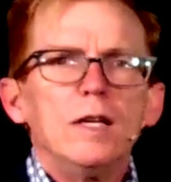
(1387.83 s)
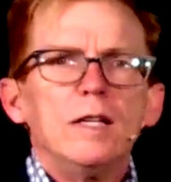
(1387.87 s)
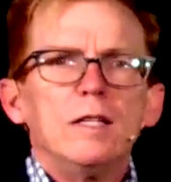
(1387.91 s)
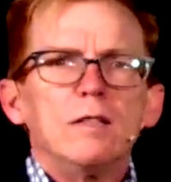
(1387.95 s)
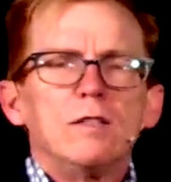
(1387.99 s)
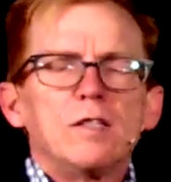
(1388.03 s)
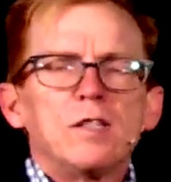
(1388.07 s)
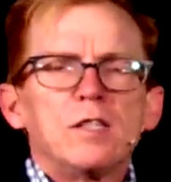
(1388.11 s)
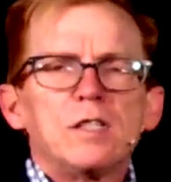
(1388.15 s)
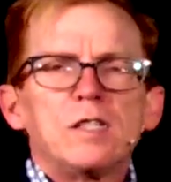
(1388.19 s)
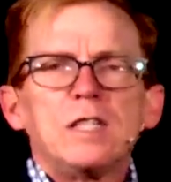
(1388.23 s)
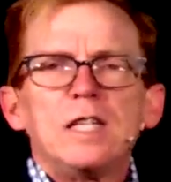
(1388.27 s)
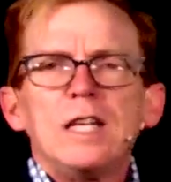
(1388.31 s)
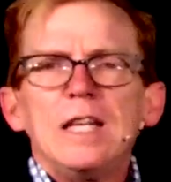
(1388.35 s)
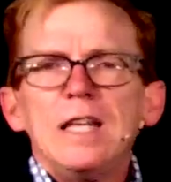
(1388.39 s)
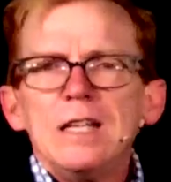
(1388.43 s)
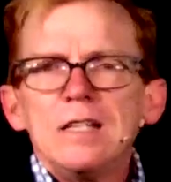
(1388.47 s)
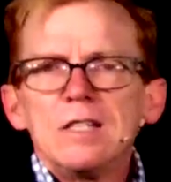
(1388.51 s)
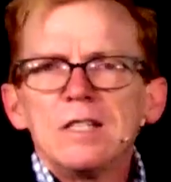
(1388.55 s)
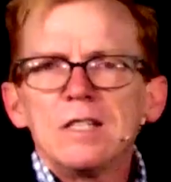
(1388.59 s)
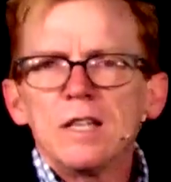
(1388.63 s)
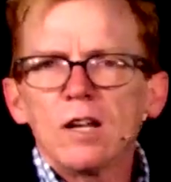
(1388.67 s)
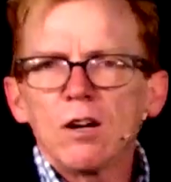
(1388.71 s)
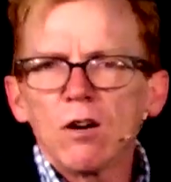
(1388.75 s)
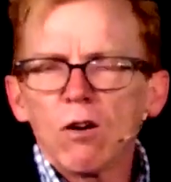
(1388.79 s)

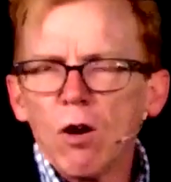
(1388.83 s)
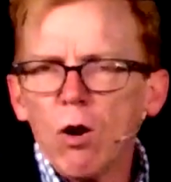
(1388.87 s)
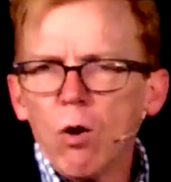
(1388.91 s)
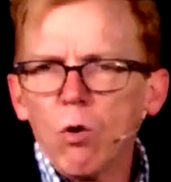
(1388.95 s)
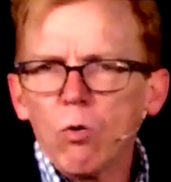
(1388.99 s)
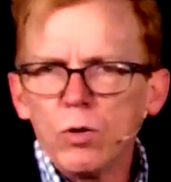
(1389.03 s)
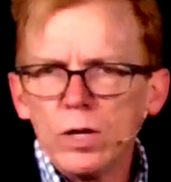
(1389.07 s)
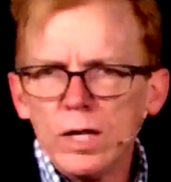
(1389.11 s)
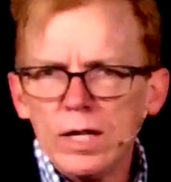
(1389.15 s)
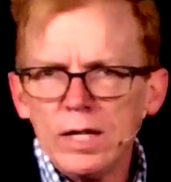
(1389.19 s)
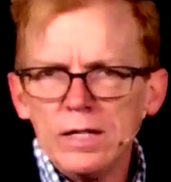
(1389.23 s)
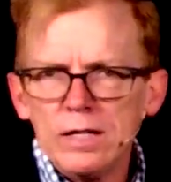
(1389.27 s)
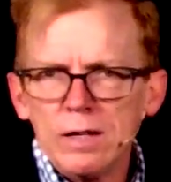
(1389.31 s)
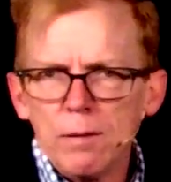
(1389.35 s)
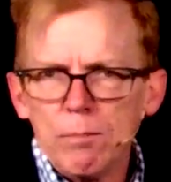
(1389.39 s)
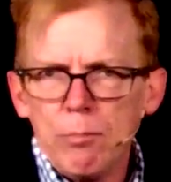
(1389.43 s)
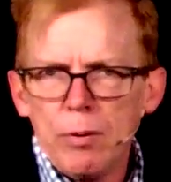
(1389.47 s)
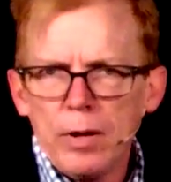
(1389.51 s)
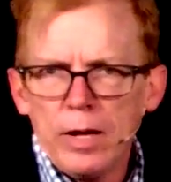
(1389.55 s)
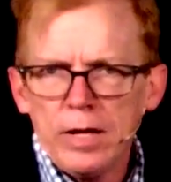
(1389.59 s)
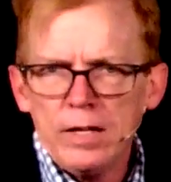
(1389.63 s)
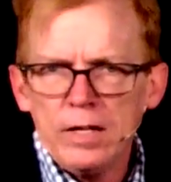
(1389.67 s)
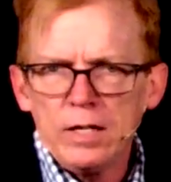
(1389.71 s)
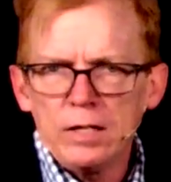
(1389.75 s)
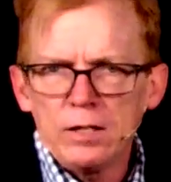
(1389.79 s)
seize their own
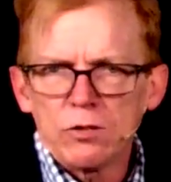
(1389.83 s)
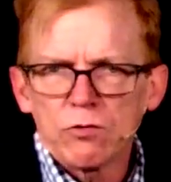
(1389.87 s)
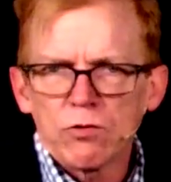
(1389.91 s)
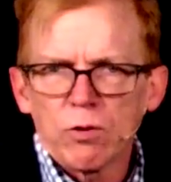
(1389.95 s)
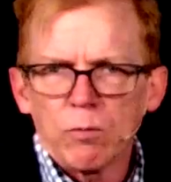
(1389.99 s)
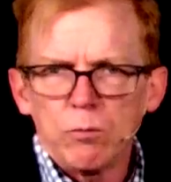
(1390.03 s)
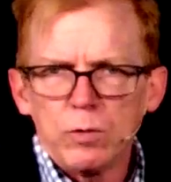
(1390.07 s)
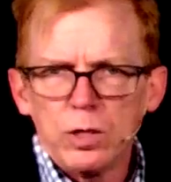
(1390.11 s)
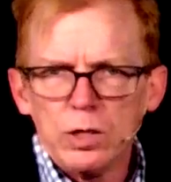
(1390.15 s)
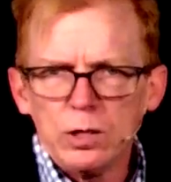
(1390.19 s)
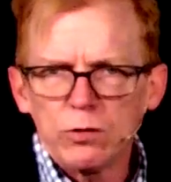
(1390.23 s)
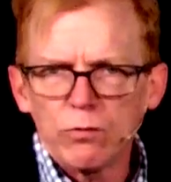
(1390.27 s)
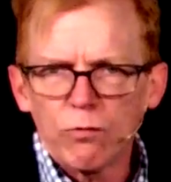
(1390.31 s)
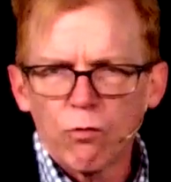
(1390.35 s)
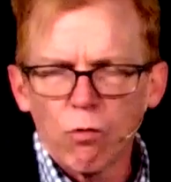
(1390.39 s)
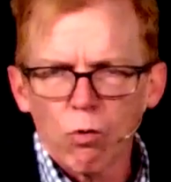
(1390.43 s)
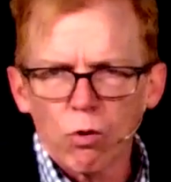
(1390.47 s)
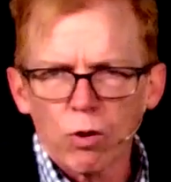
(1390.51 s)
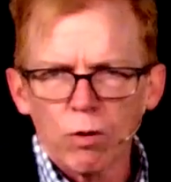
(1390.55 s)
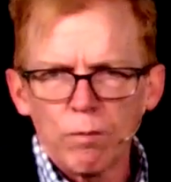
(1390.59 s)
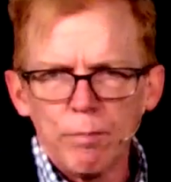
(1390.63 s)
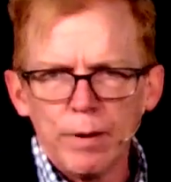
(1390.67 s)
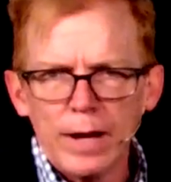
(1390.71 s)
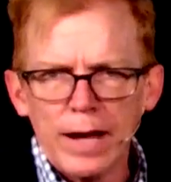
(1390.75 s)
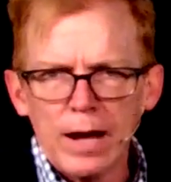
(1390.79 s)
independence from these
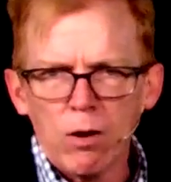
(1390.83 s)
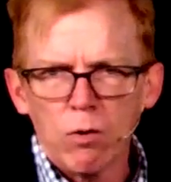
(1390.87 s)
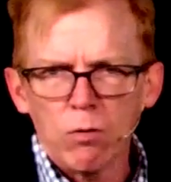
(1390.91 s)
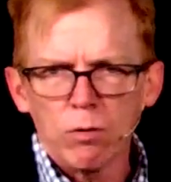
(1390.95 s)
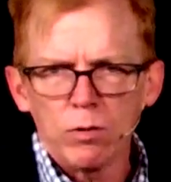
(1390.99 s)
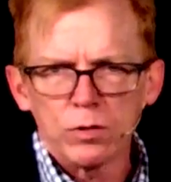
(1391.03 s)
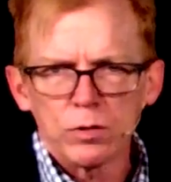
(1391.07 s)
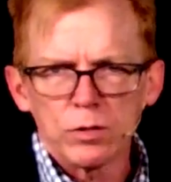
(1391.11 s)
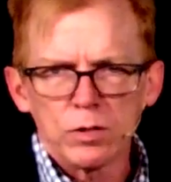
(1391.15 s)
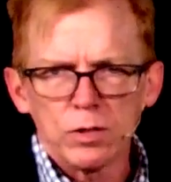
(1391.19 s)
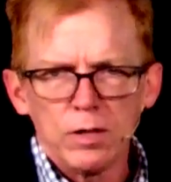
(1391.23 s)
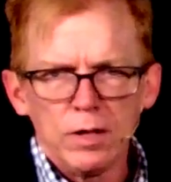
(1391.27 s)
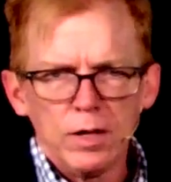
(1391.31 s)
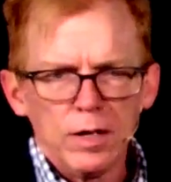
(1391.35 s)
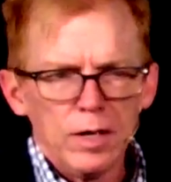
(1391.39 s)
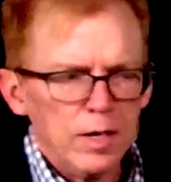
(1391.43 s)
foreign powers.